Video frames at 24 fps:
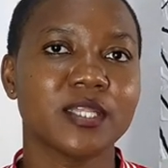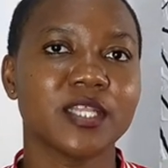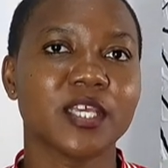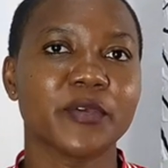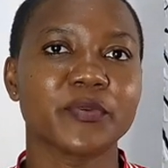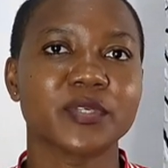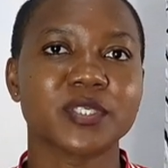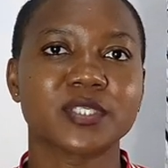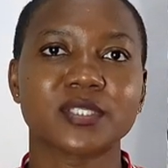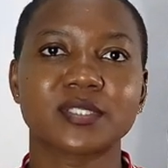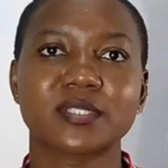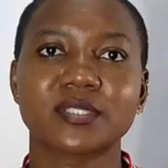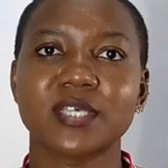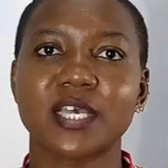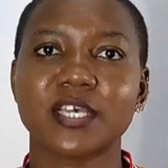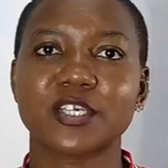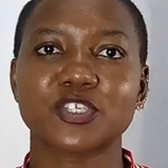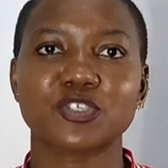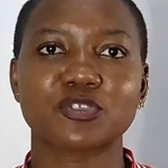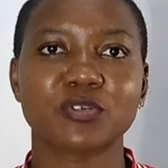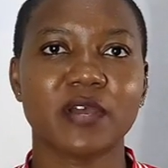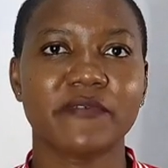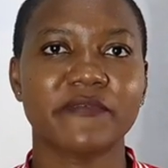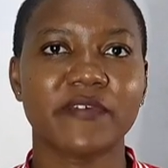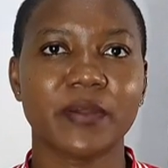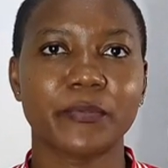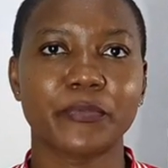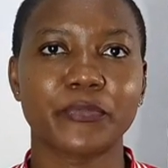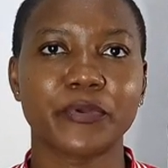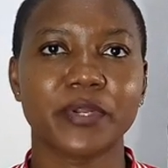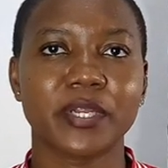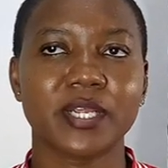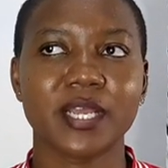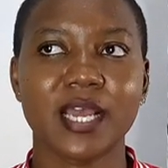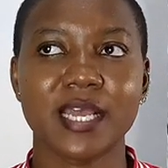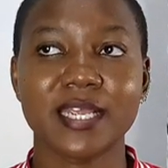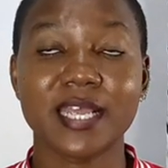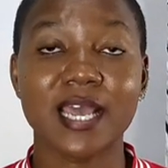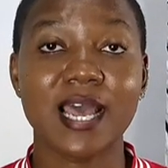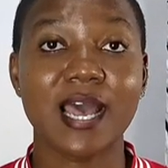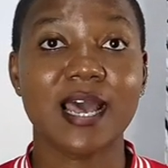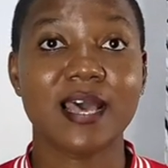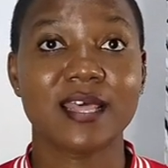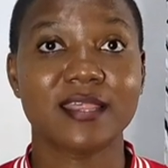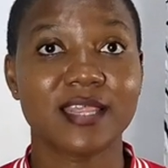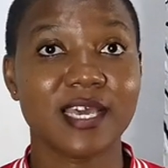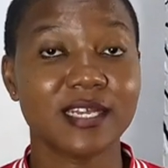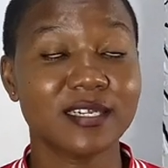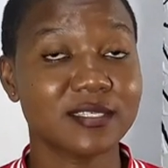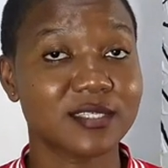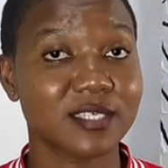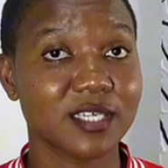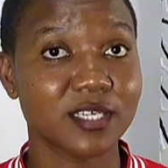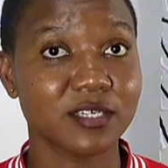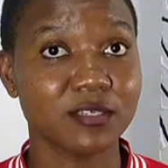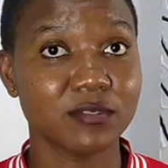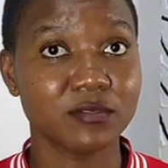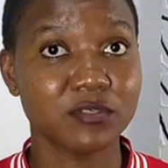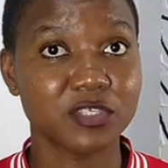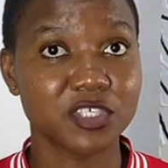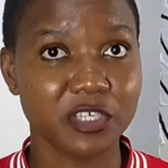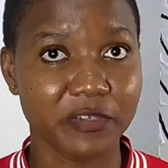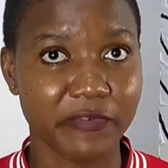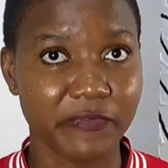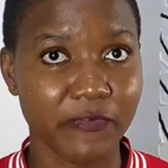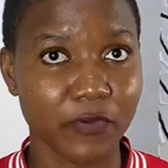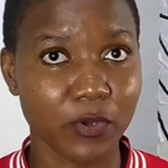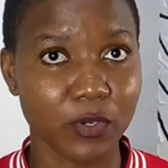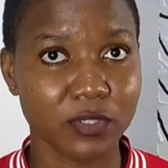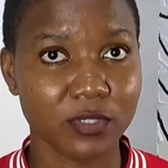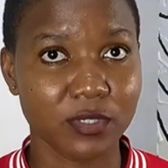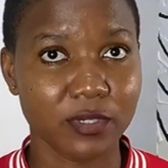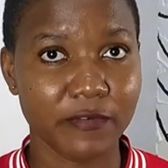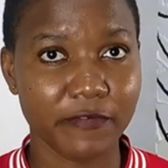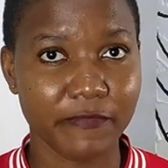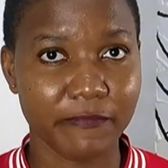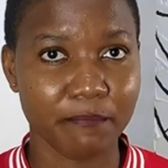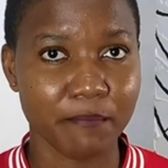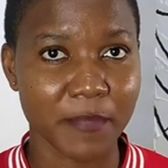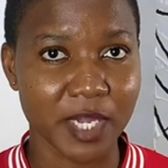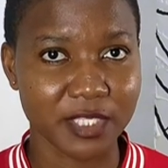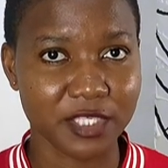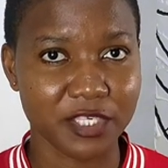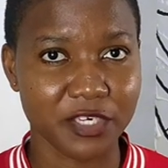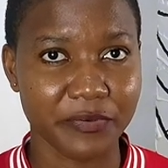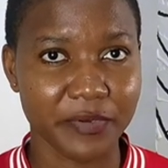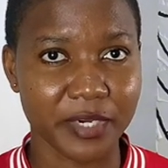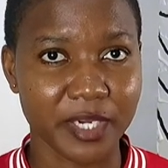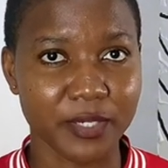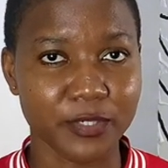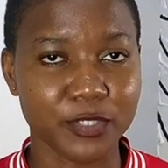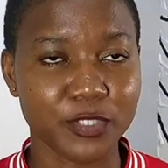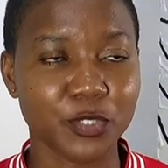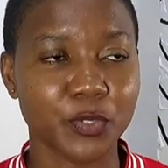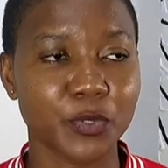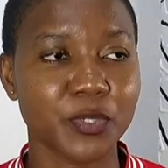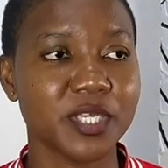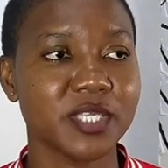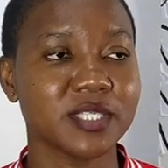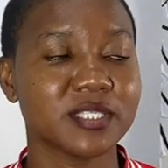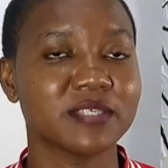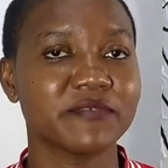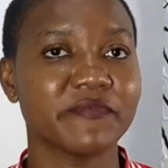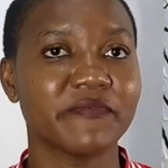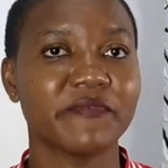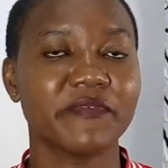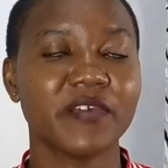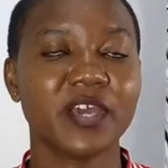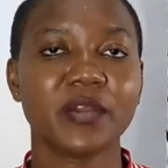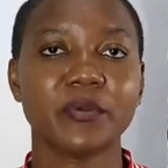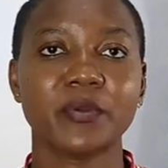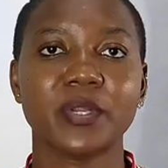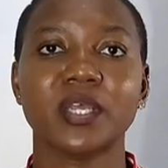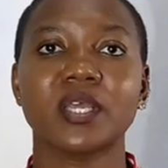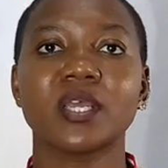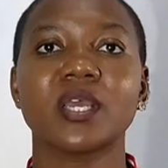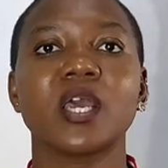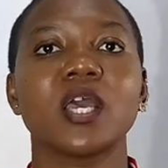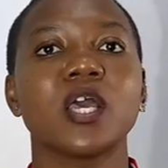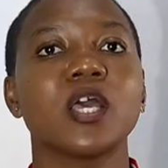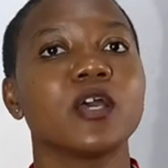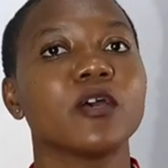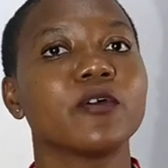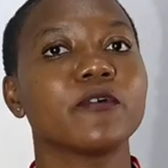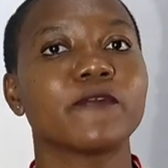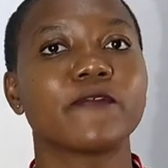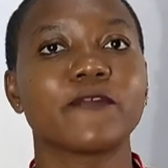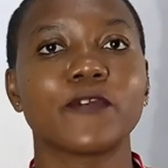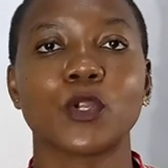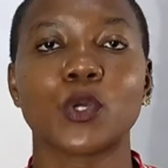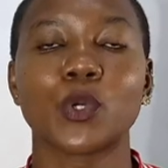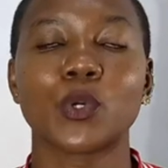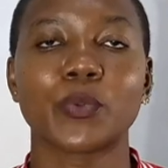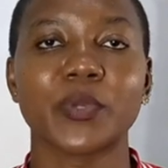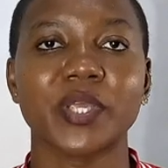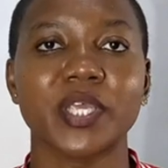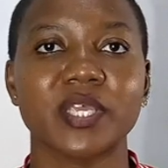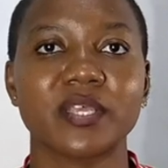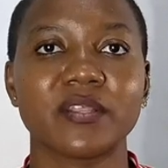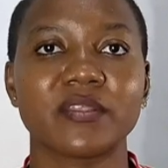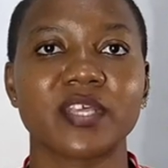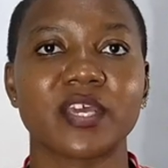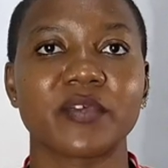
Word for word: There is extra fabric. Uh, yeah, that is a chiffon material. So it's very flowy.